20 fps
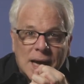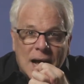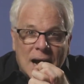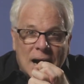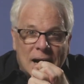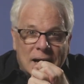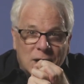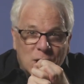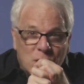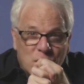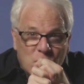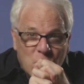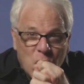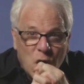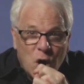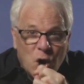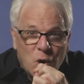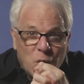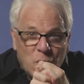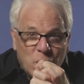I
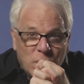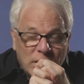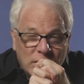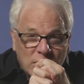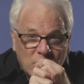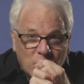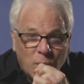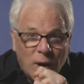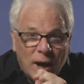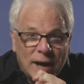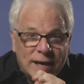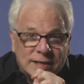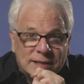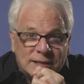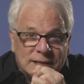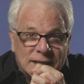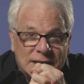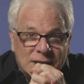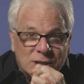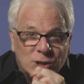know that
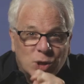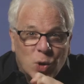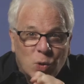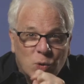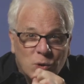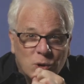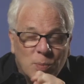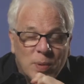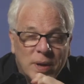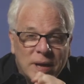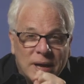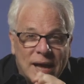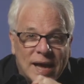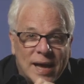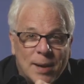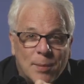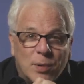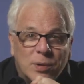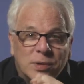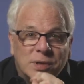Christ is going to be
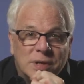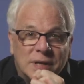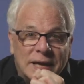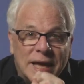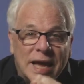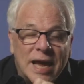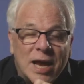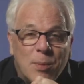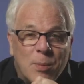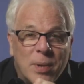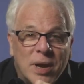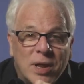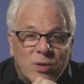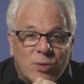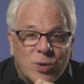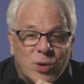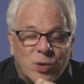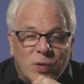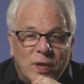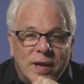able to get me
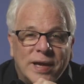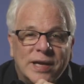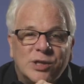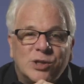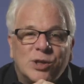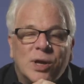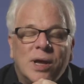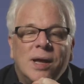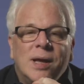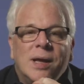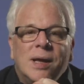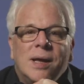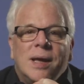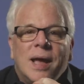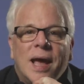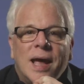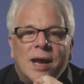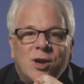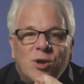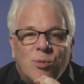through this
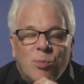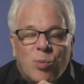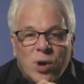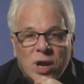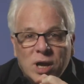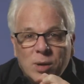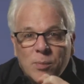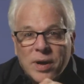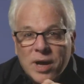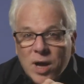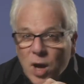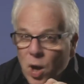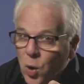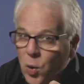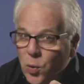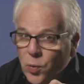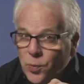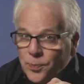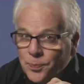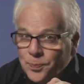and to bring me
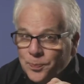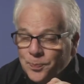home.